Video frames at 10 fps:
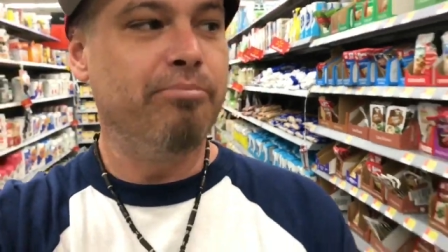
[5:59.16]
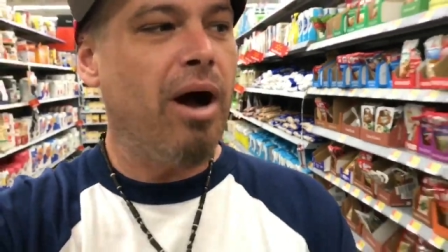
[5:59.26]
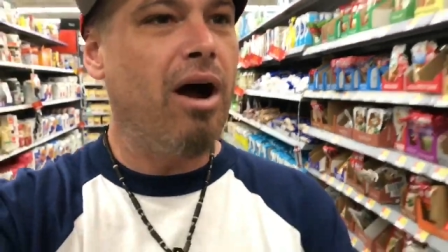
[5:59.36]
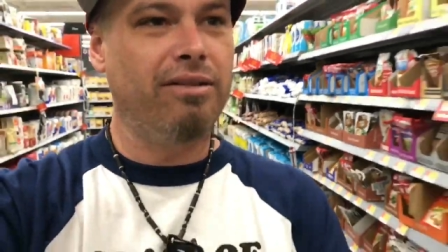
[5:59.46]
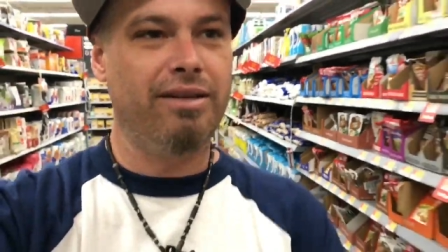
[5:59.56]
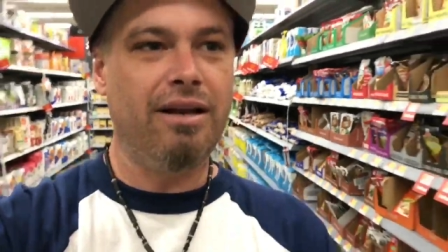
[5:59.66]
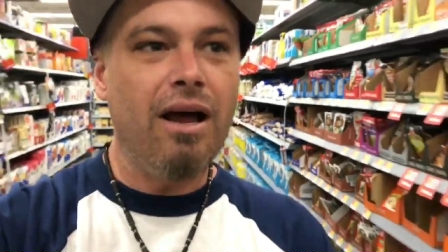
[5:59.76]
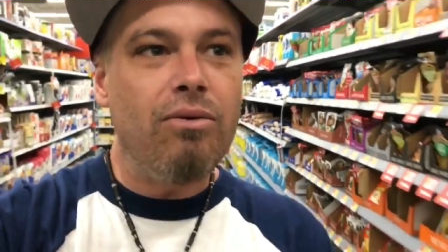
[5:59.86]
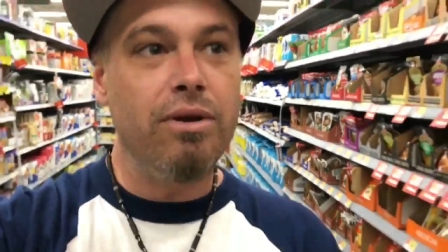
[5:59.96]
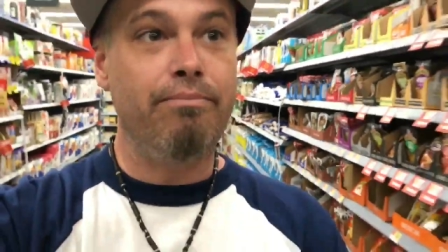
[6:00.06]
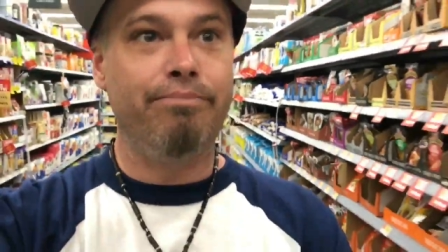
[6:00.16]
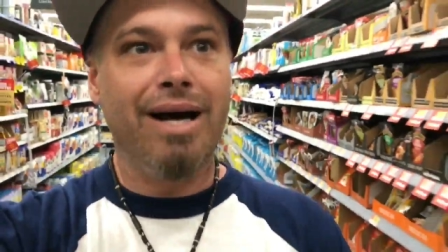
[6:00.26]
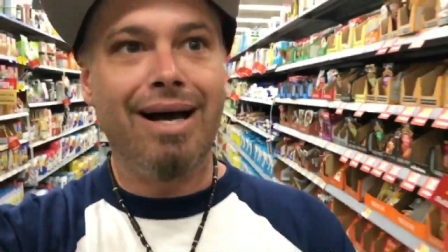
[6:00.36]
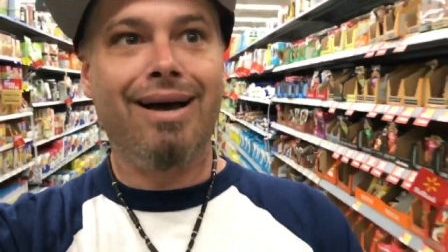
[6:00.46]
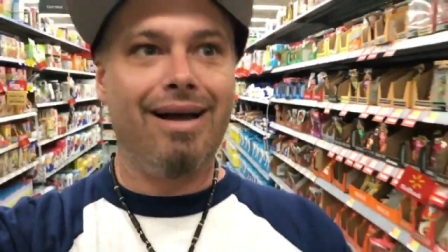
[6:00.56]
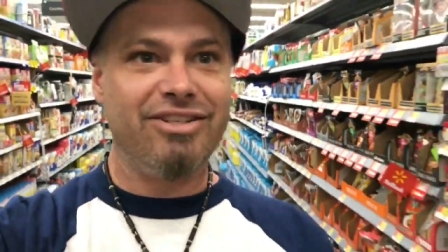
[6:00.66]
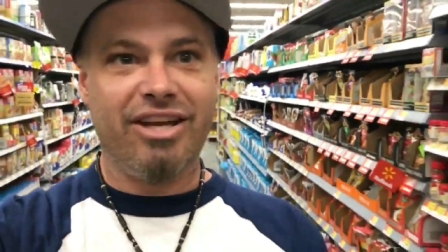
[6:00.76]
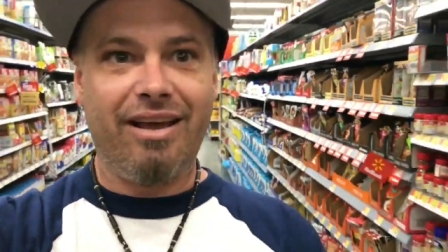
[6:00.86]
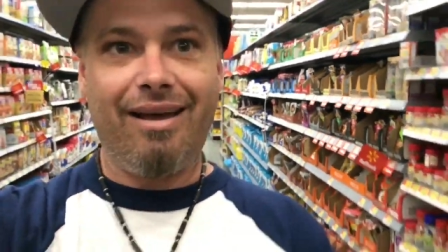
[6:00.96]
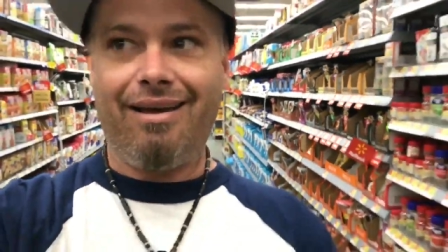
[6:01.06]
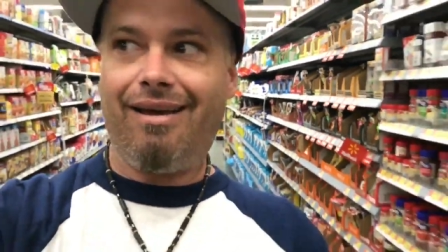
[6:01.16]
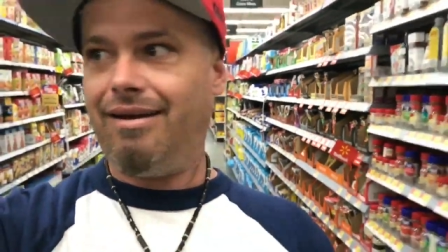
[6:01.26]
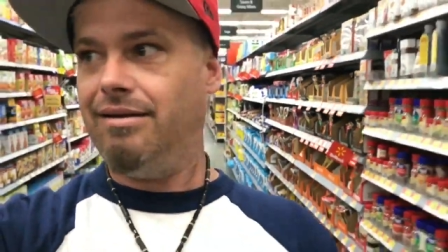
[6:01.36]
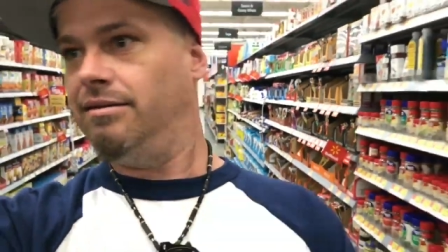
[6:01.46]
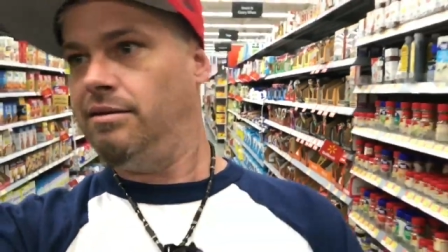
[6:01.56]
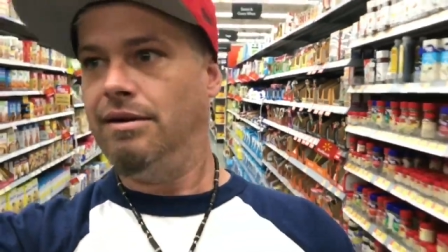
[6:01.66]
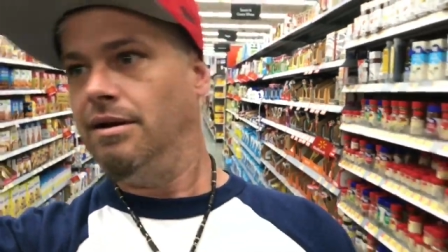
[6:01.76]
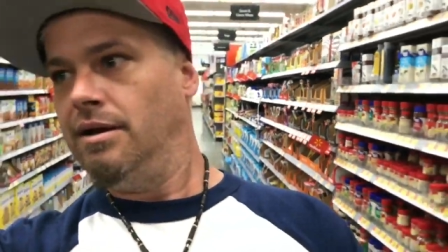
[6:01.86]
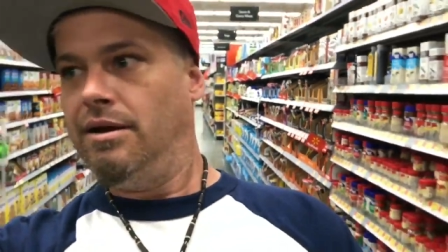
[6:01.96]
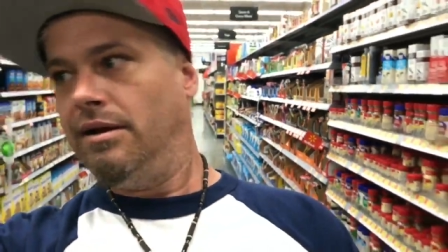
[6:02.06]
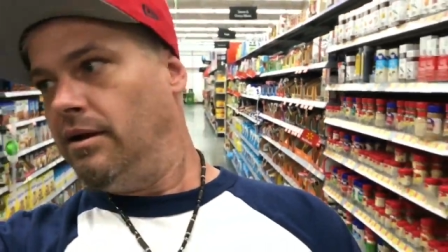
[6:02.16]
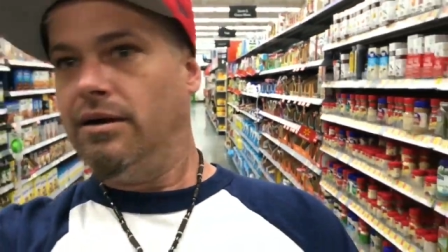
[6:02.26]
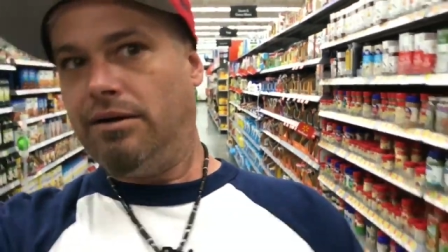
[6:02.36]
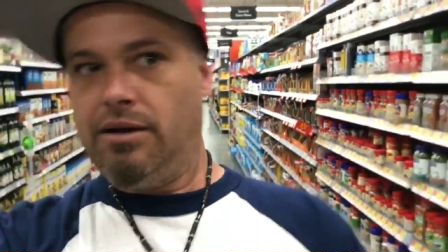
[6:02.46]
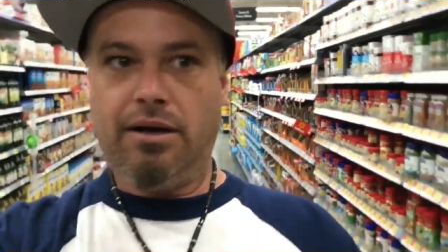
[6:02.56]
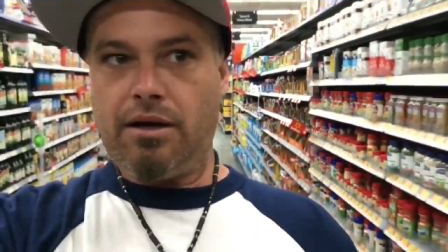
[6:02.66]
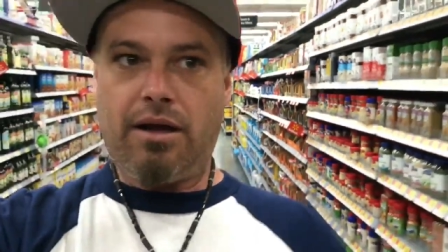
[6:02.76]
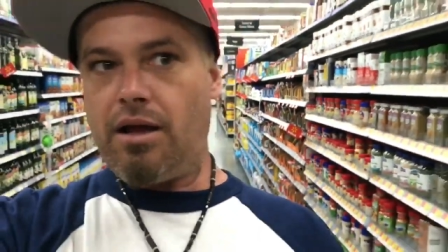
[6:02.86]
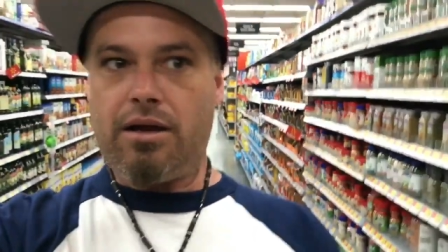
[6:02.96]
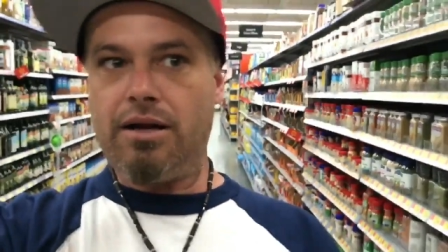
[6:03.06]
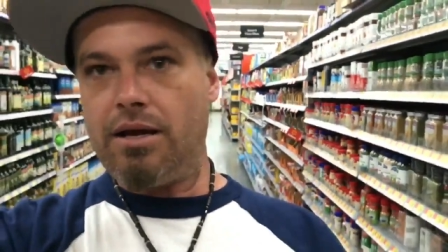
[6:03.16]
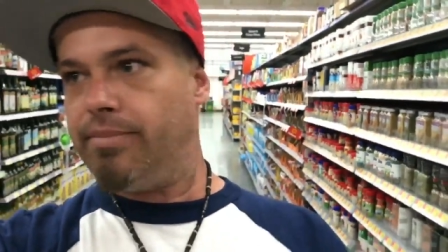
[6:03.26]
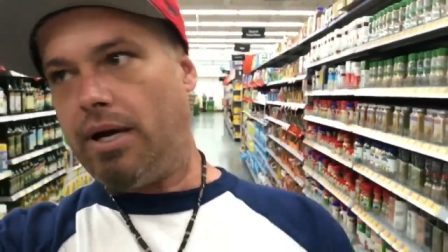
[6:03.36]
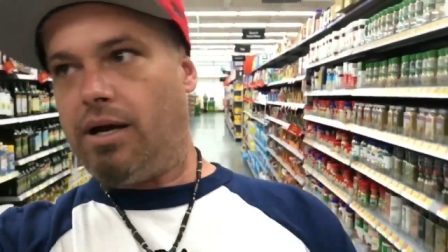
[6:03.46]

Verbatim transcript: Falling on a budget. On a